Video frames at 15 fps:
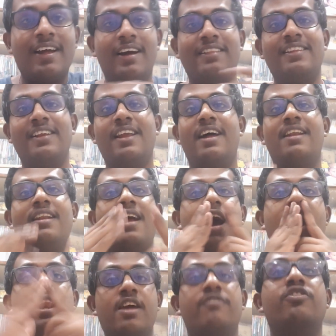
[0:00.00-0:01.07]
Till then,
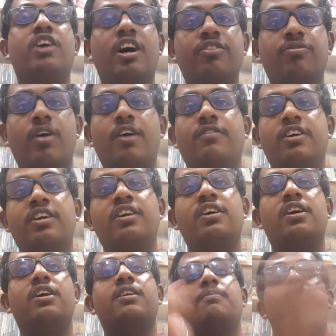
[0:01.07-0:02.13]
I love you guys forever.
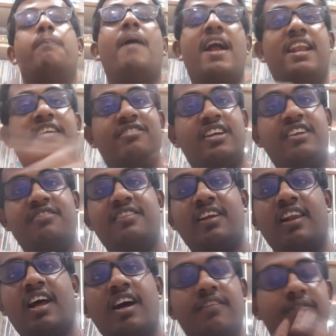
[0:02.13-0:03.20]
Bar Nation is still
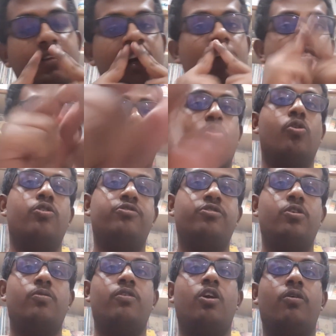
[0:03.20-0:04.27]
alive. Kaja the Coach.
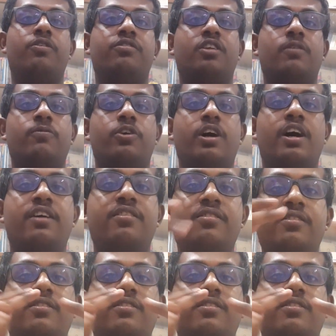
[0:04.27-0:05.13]
We'll always love you guys.